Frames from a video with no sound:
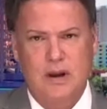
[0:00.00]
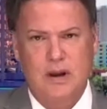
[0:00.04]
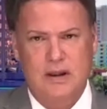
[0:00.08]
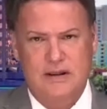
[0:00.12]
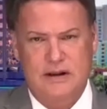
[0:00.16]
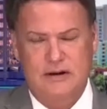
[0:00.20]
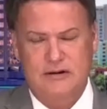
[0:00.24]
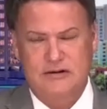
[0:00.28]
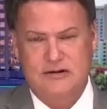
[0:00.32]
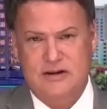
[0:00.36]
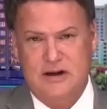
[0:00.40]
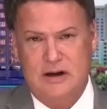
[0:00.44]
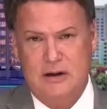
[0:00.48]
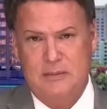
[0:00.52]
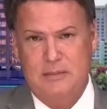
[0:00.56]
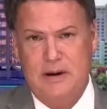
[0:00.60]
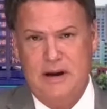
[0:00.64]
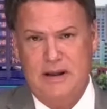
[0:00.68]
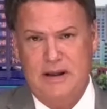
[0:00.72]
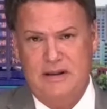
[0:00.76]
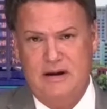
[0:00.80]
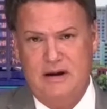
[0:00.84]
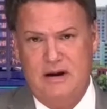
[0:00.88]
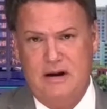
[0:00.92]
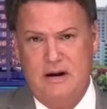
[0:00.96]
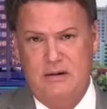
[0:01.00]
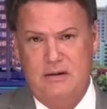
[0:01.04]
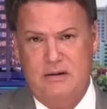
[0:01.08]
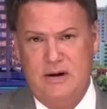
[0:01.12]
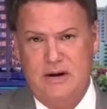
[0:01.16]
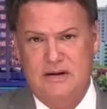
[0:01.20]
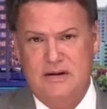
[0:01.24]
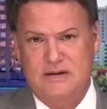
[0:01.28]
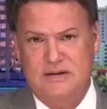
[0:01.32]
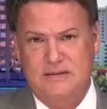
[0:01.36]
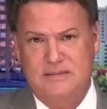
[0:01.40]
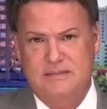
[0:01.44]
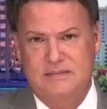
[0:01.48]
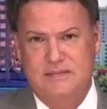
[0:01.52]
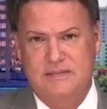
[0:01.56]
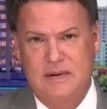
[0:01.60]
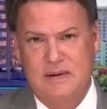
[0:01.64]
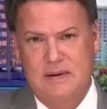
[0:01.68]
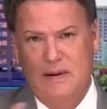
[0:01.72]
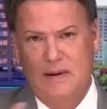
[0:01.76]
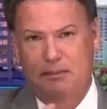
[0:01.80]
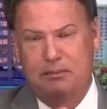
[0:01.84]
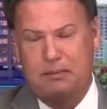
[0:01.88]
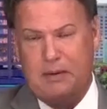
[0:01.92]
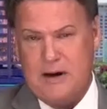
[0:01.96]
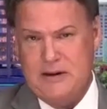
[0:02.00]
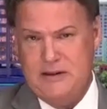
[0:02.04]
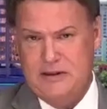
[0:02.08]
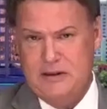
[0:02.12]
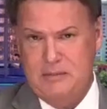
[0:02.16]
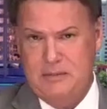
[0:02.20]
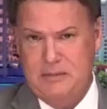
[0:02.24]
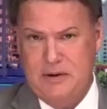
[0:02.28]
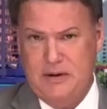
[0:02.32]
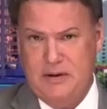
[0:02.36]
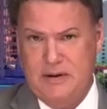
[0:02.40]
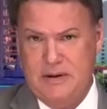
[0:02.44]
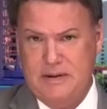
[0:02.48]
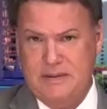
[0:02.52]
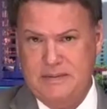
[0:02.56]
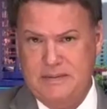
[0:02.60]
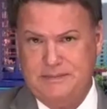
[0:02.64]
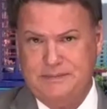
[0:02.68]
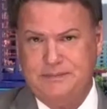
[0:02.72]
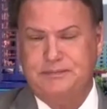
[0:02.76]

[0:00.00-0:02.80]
that I was going to pay the IRS, bought the building.